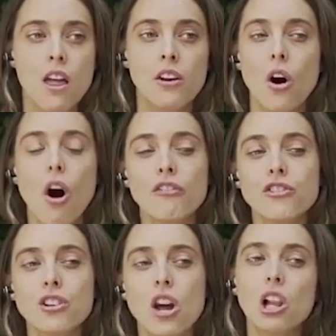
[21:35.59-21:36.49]
there are
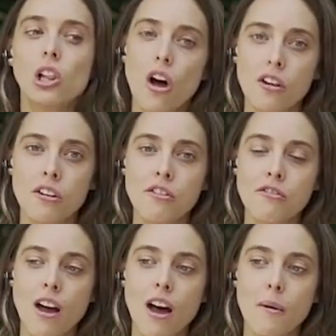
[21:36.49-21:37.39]
often a lot
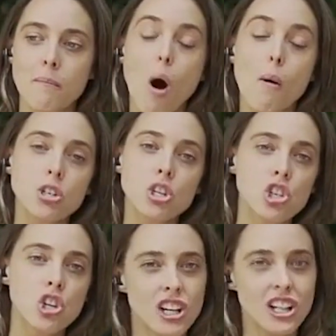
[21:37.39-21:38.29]
of
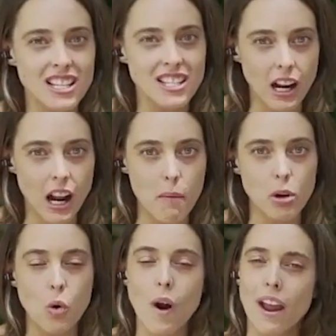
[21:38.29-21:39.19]
opportunities that
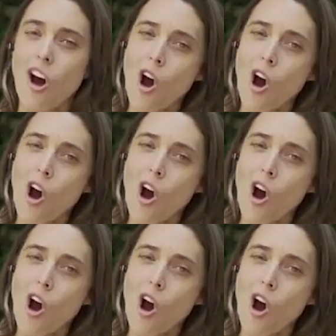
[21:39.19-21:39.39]
come your way.